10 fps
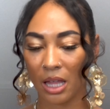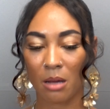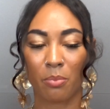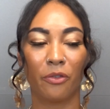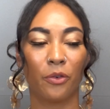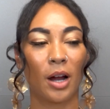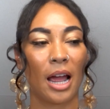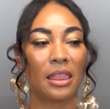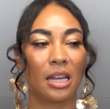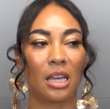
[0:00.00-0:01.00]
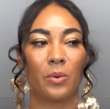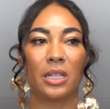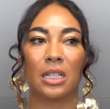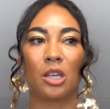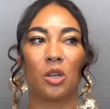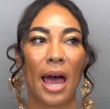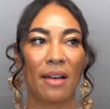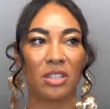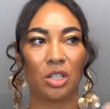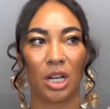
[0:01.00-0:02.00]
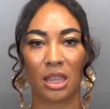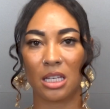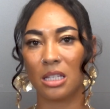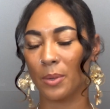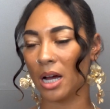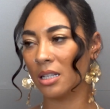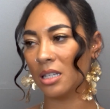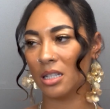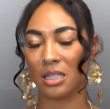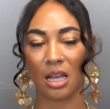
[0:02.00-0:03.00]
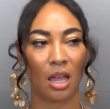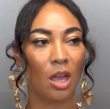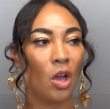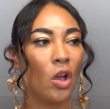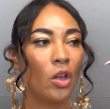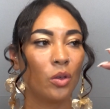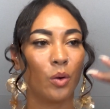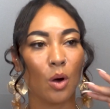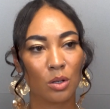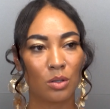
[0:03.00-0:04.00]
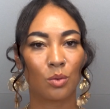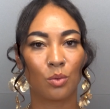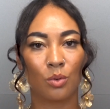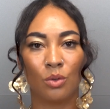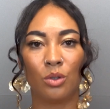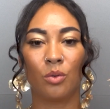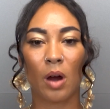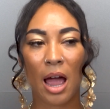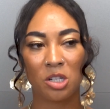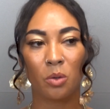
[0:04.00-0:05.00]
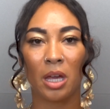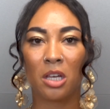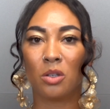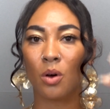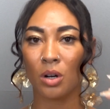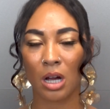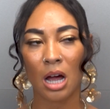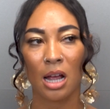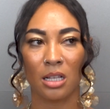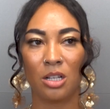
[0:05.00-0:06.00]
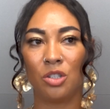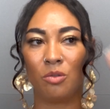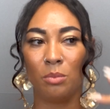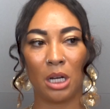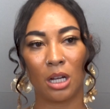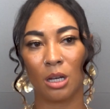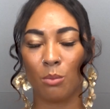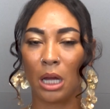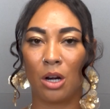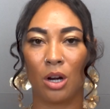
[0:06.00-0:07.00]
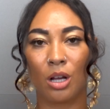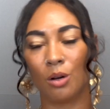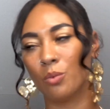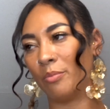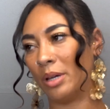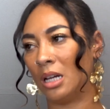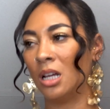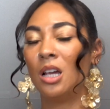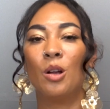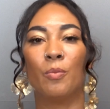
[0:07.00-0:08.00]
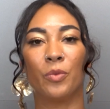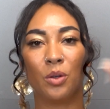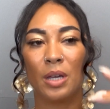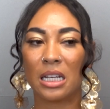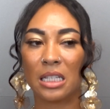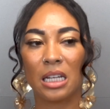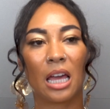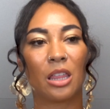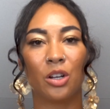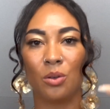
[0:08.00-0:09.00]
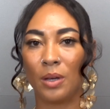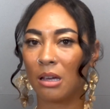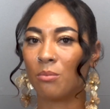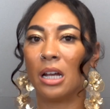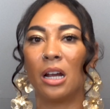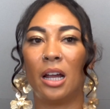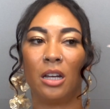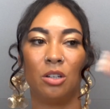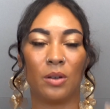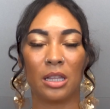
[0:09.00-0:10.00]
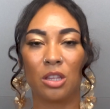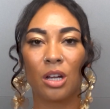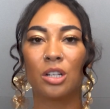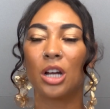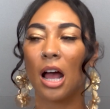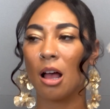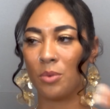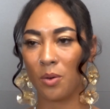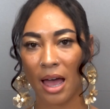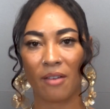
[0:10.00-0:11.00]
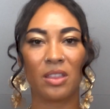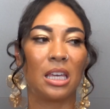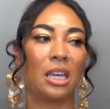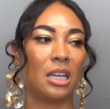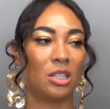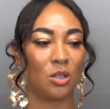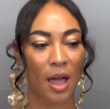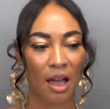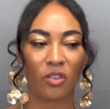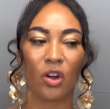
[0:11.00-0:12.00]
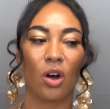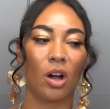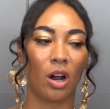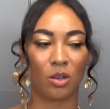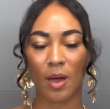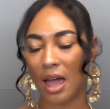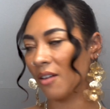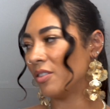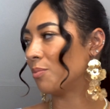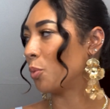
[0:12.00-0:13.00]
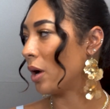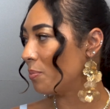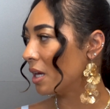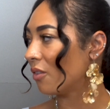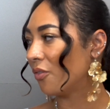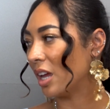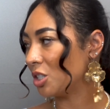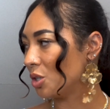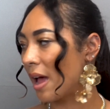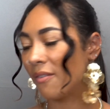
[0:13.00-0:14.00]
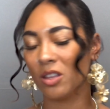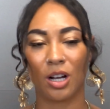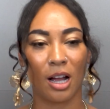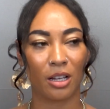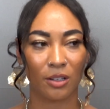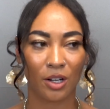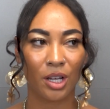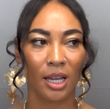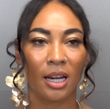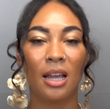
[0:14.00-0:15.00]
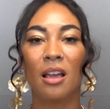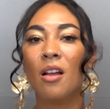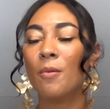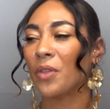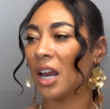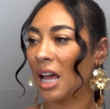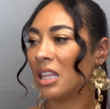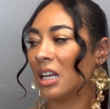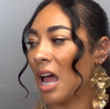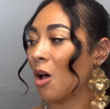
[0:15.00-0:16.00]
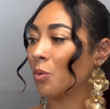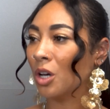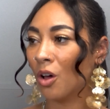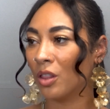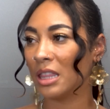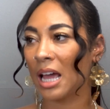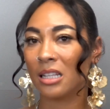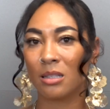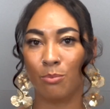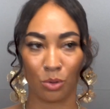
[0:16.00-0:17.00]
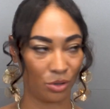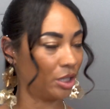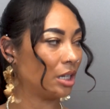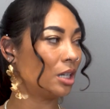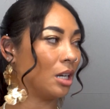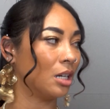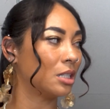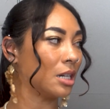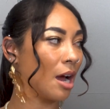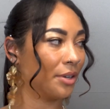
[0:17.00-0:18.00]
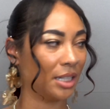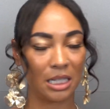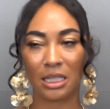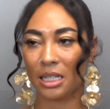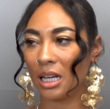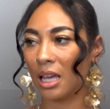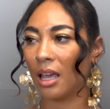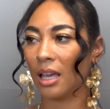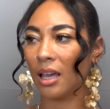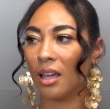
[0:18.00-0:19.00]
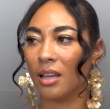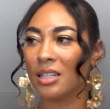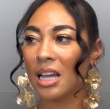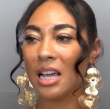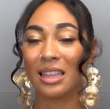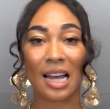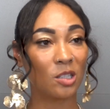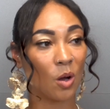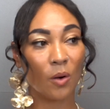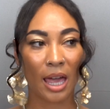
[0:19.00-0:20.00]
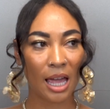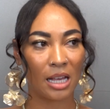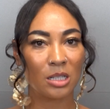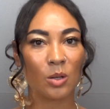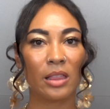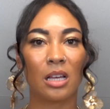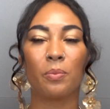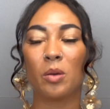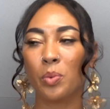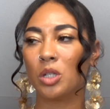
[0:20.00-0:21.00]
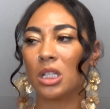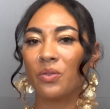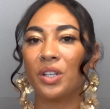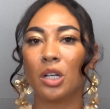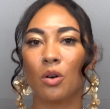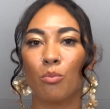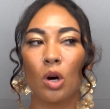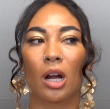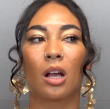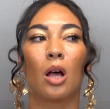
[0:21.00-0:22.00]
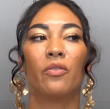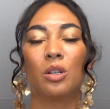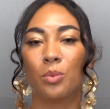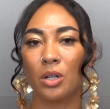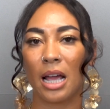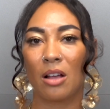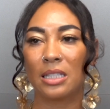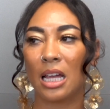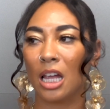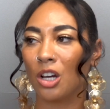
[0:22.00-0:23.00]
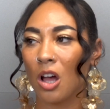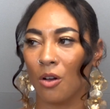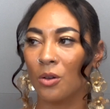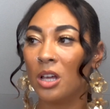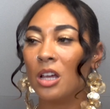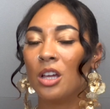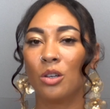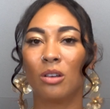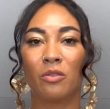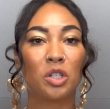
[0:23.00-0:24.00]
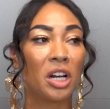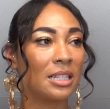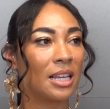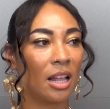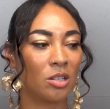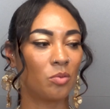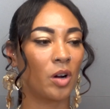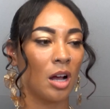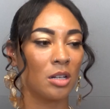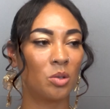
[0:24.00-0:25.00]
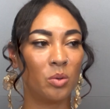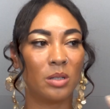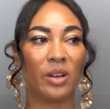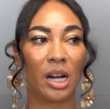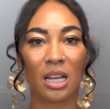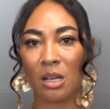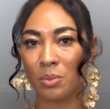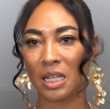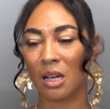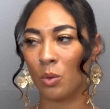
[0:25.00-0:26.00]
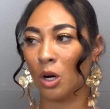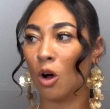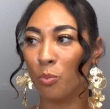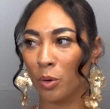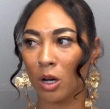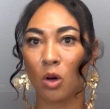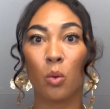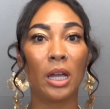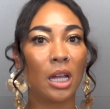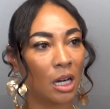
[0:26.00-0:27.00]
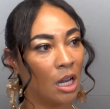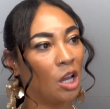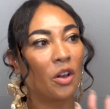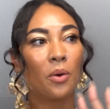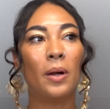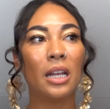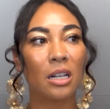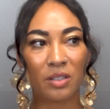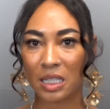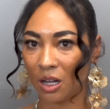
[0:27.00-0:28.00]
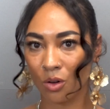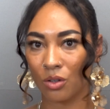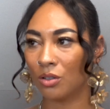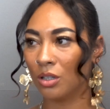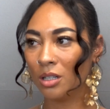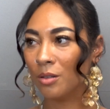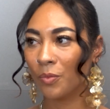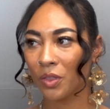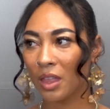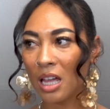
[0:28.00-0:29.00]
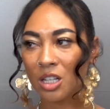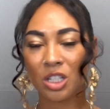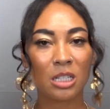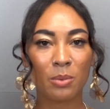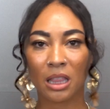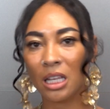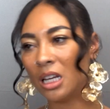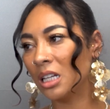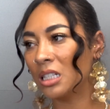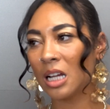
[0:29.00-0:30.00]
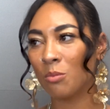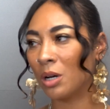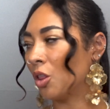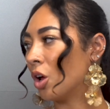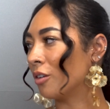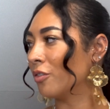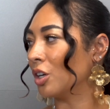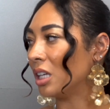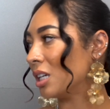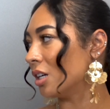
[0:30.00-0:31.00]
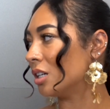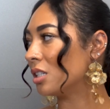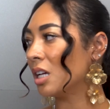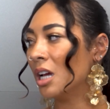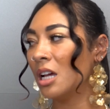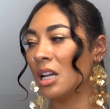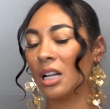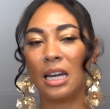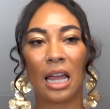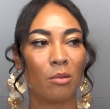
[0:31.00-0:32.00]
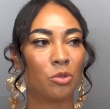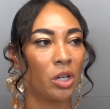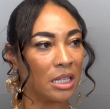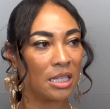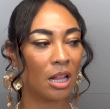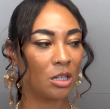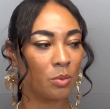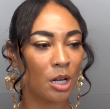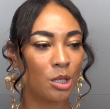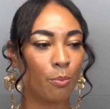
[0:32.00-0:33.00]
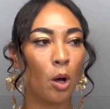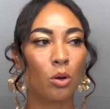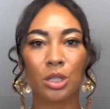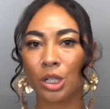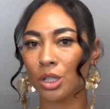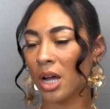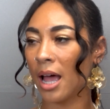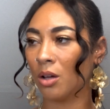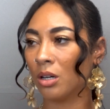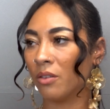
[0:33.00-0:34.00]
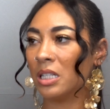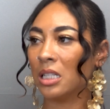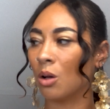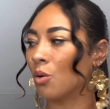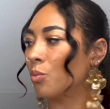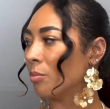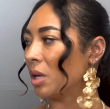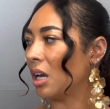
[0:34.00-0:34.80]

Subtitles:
Like before, I think it was like you have to check these boxes. Like you go to school, you graduate, you go to college, you meet a good man or a good woman, you get together, you get married, you get the good job, you have the kids, you have the car, you have the white picket fence, you have the dog, and you're good. And I think now we know that that's bullshit and it's not realistic and that's okay. So I think people just feel more comfortable now saying no. You have Tracee Ellis Ross, who was very upset when Oprah, queen of single, like she's been leading Stedman along for years, named Tracee Ellis Ross the poster child of a single woman.